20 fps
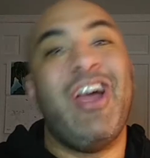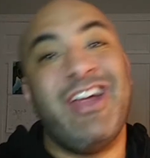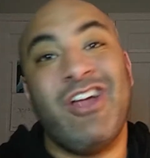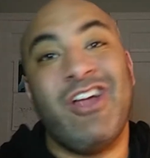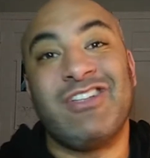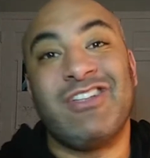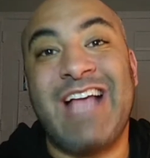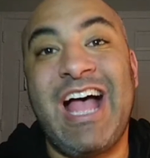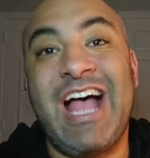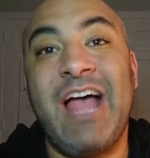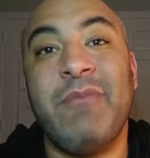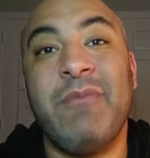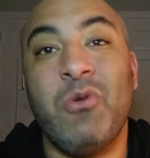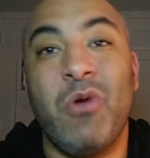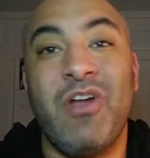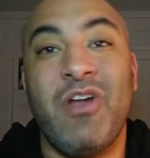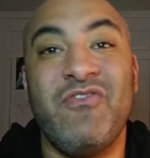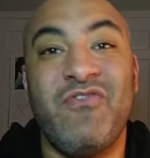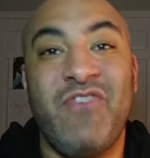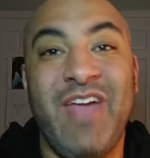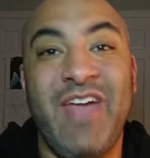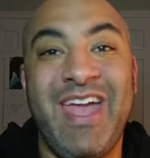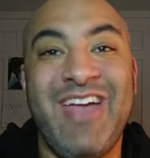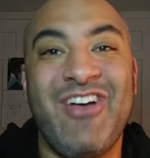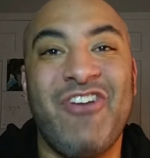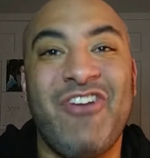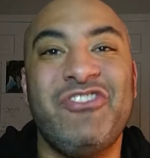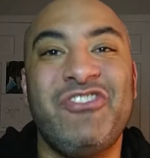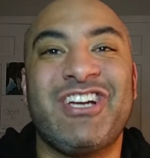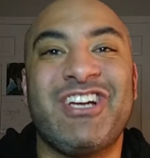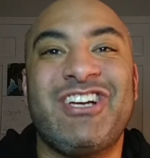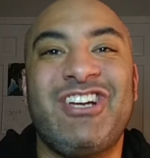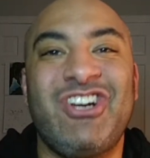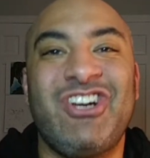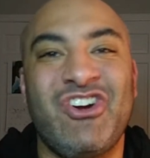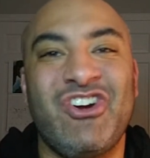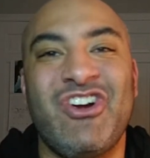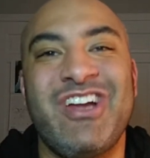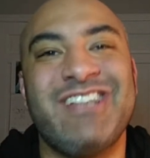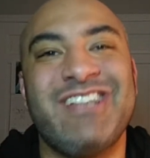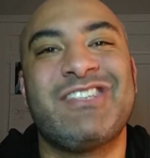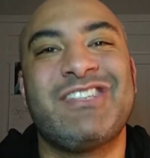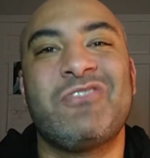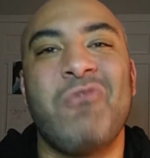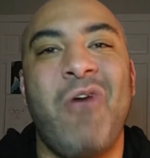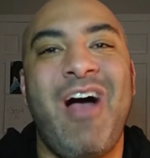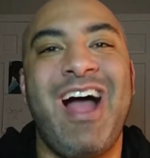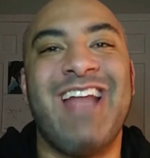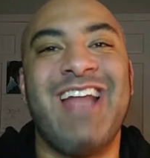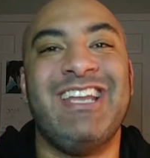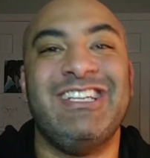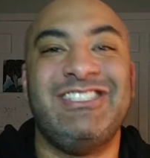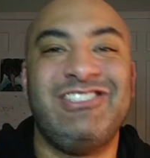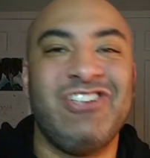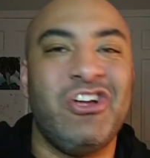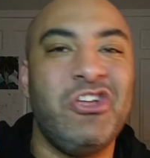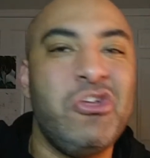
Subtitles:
time to unveil the current squad and show you